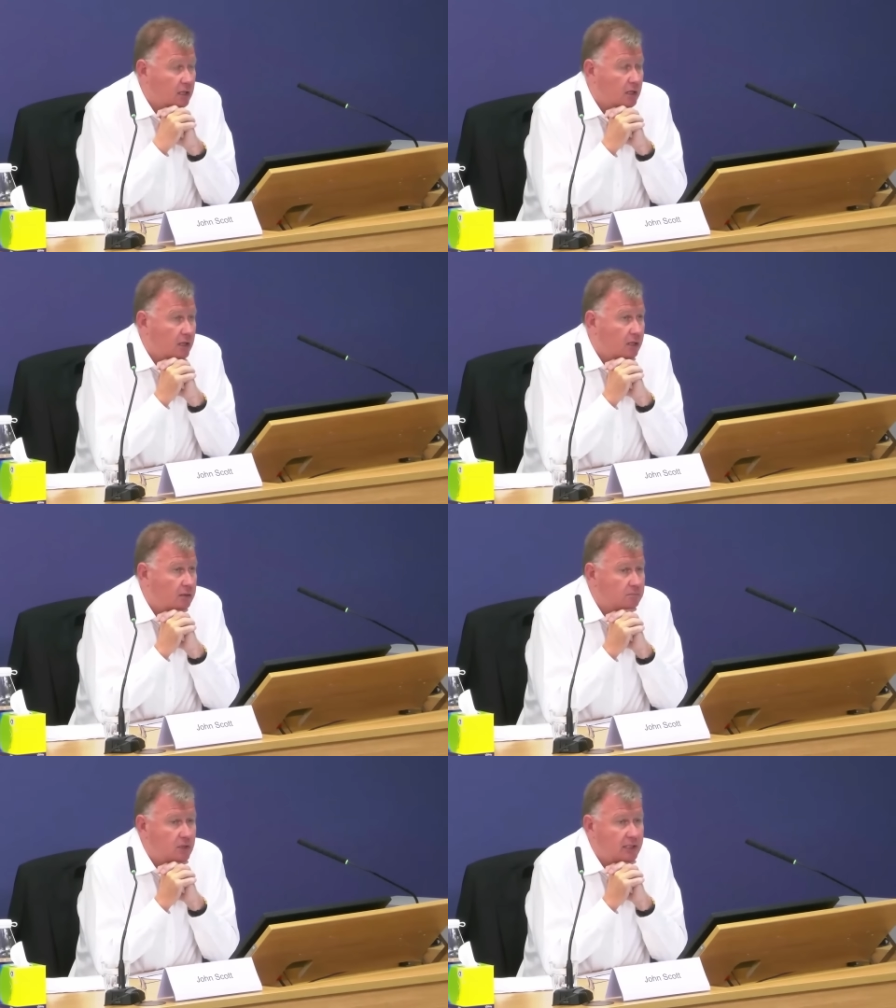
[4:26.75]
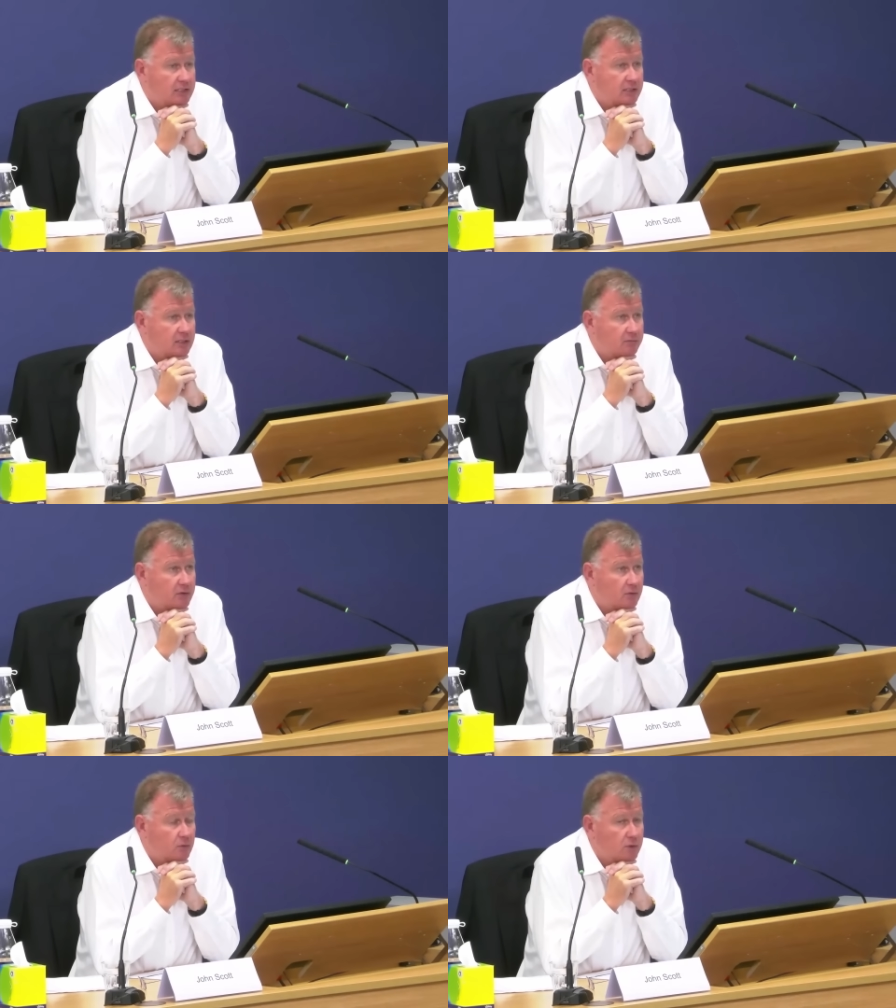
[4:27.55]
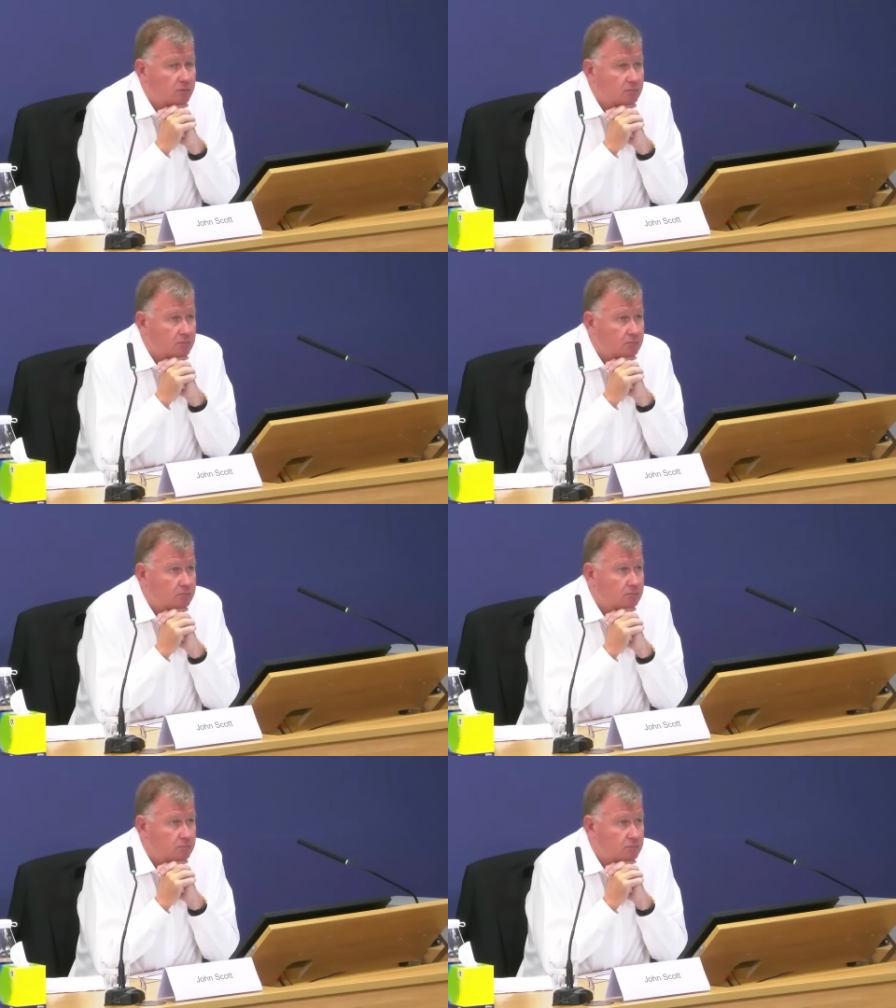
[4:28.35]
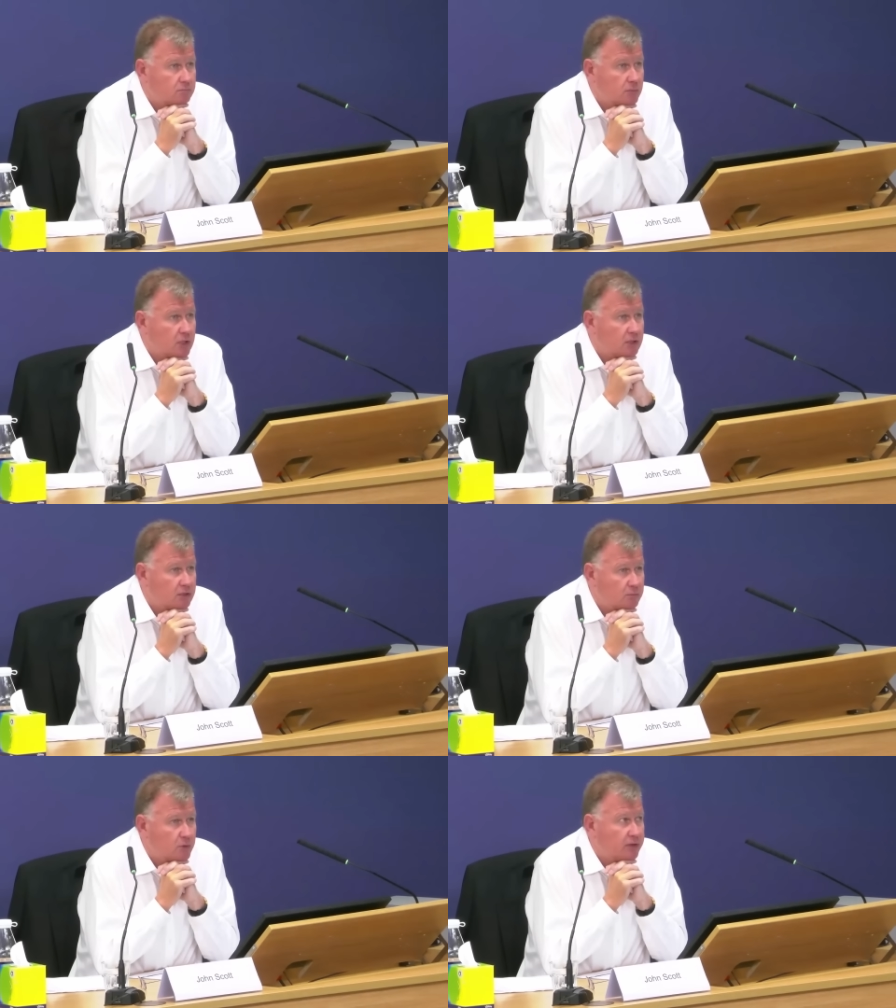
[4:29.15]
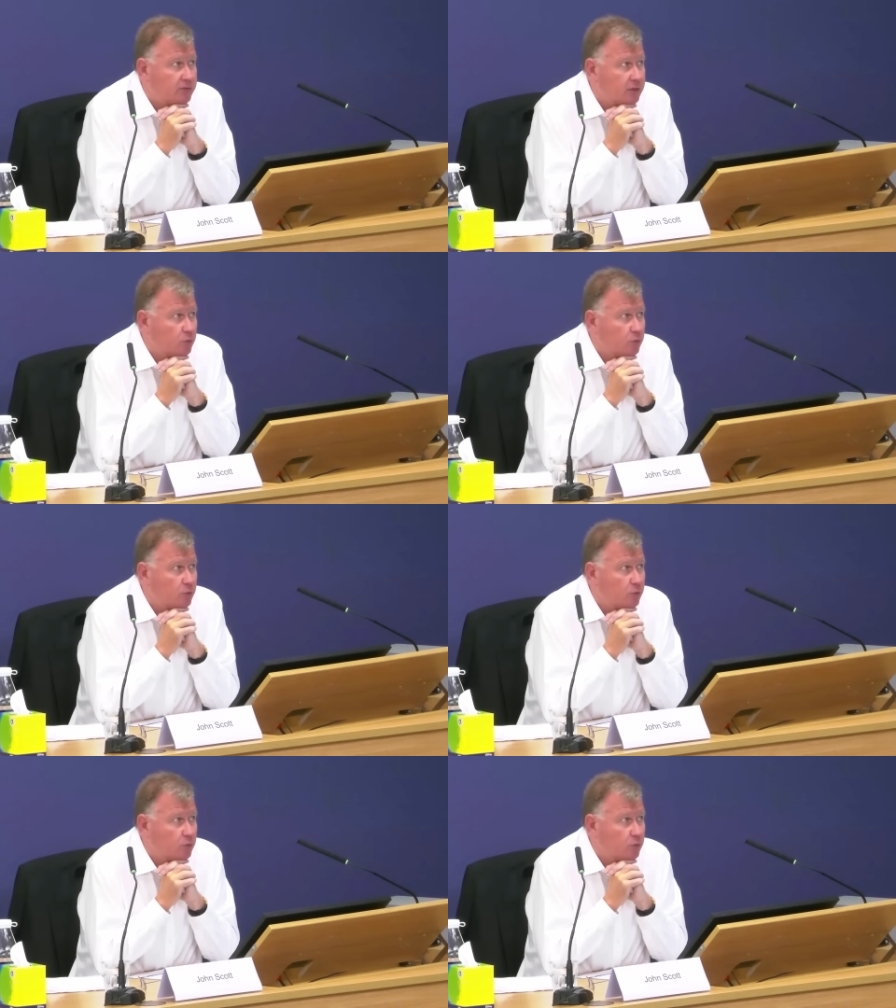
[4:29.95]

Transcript: um, I didn't have the call with him, but I don't believe